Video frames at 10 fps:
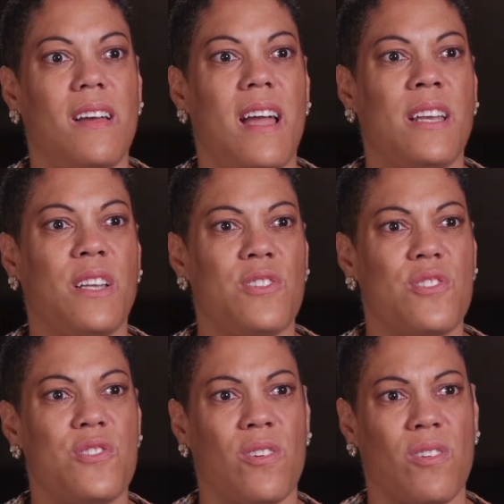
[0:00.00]
and
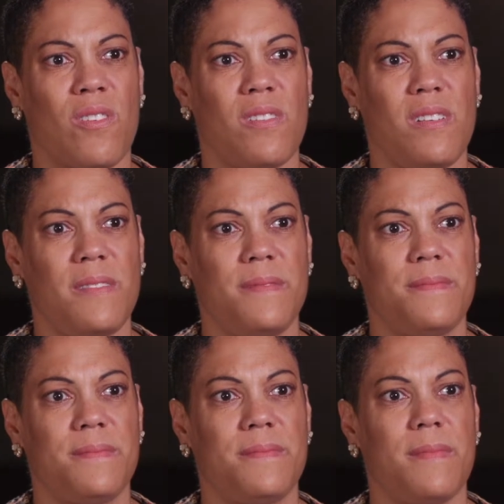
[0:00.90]
concern
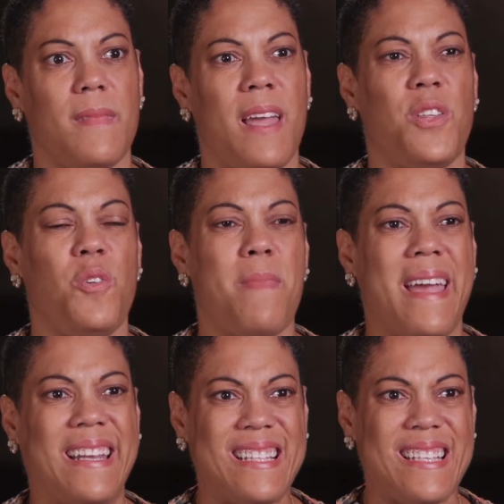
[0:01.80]
and
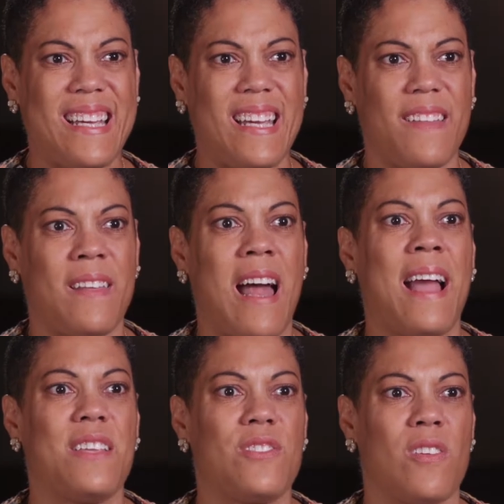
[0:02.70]
humanity that
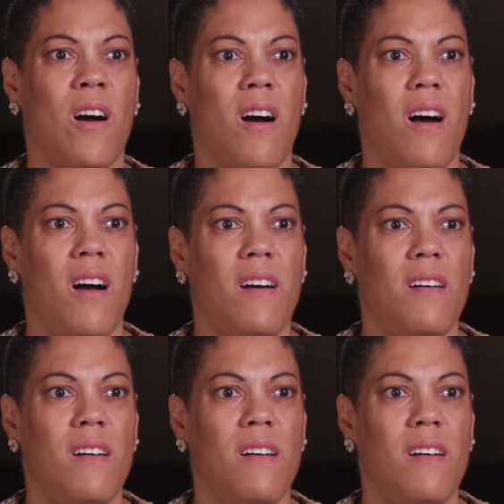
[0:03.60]
I saw